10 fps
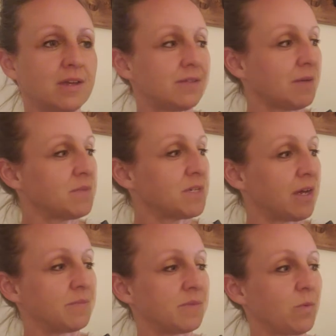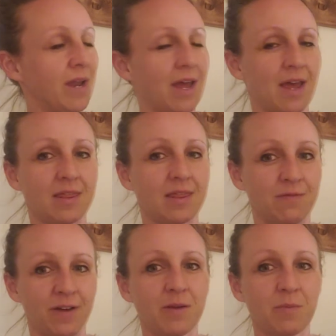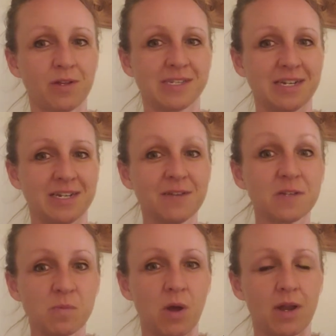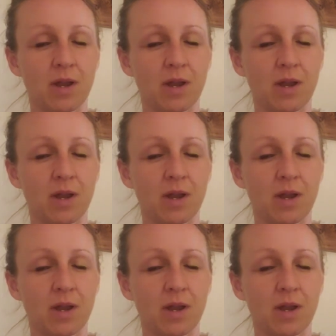Sometimes when the variable is in a different spot,